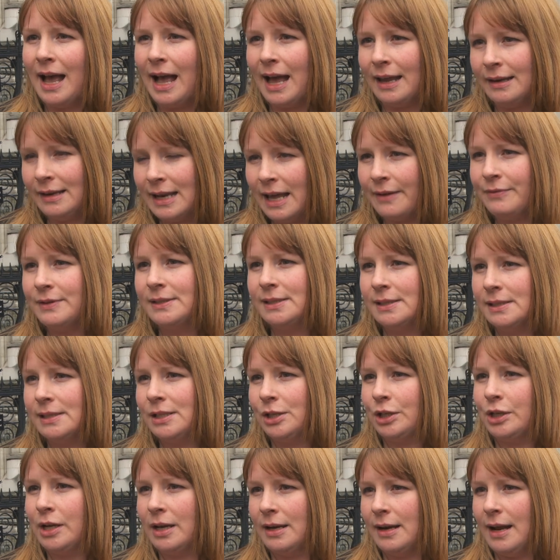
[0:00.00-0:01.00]
And Leveson's
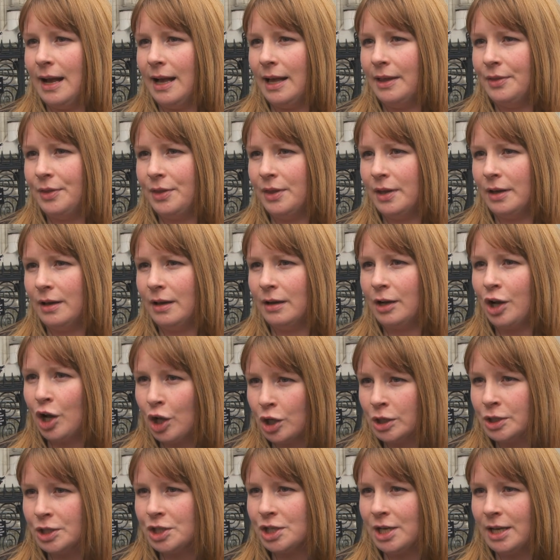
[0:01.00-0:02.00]
looking at the
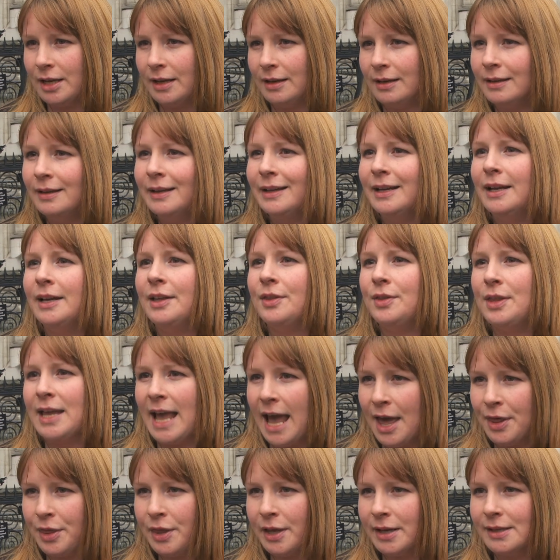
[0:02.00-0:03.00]
culture, the
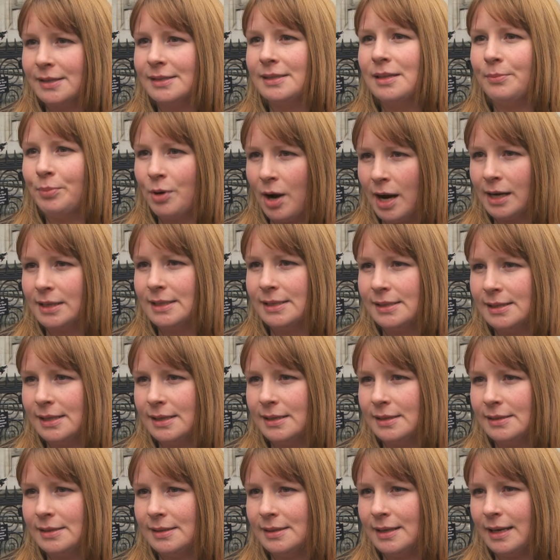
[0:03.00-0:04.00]
ethics, the
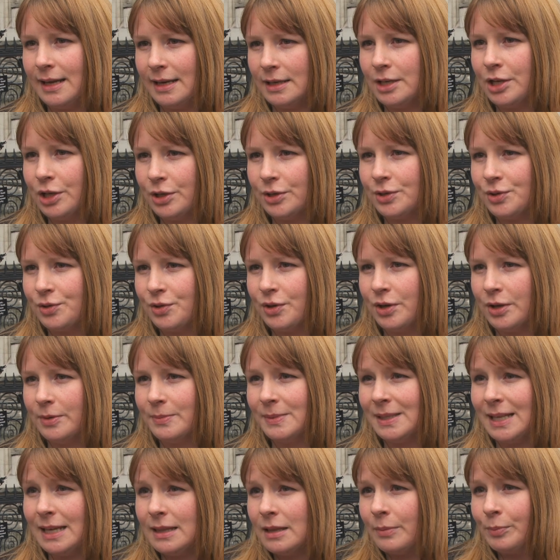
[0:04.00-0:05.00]
practices in
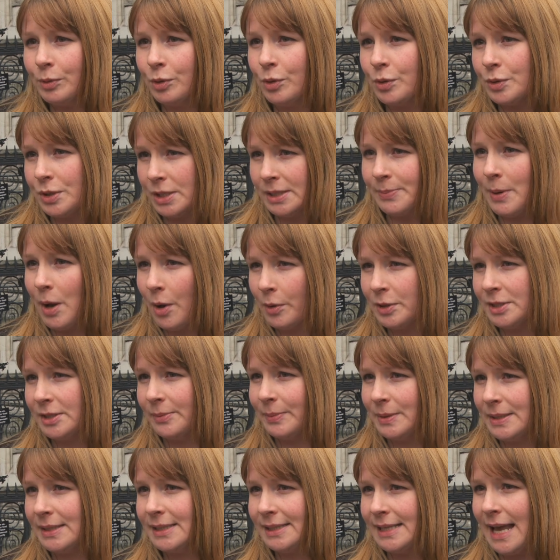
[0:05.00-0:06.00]
newsrooms in the broadest
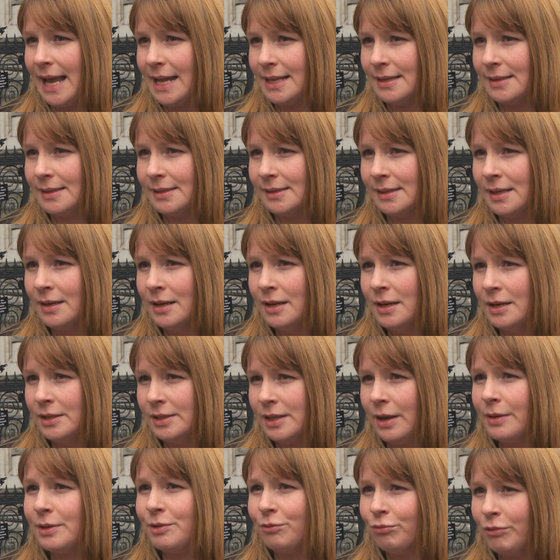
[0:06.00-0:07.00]
possible sense.
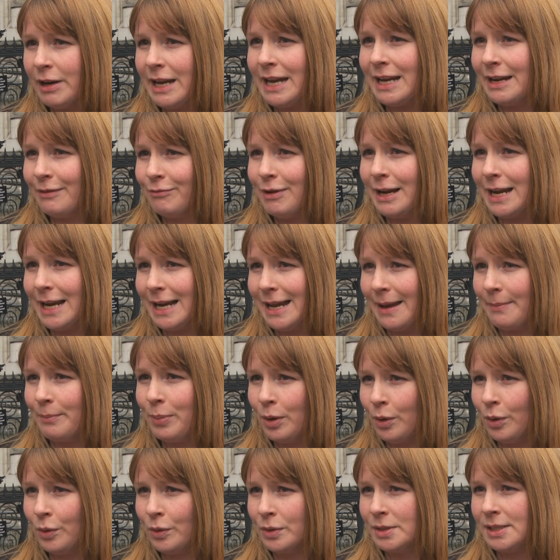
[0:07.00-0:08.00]
So it's really, really
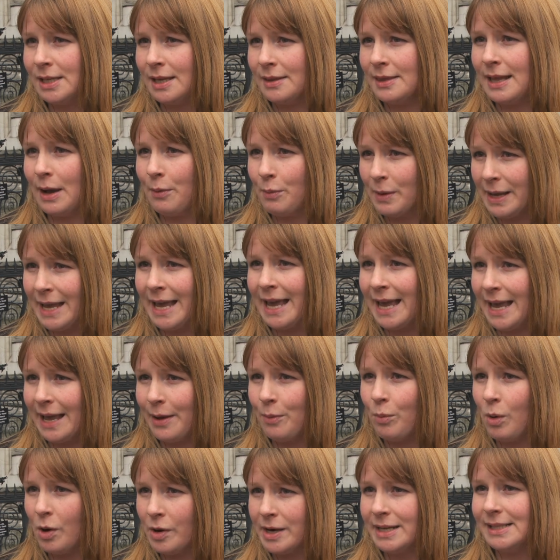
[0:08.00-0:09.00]
important that we
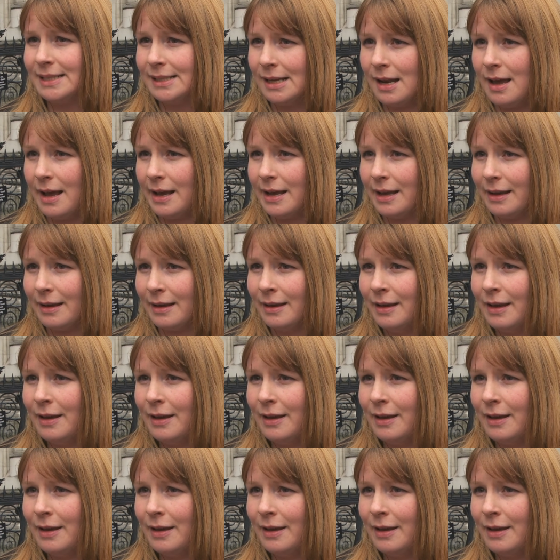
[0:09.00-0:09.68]
hear what it's like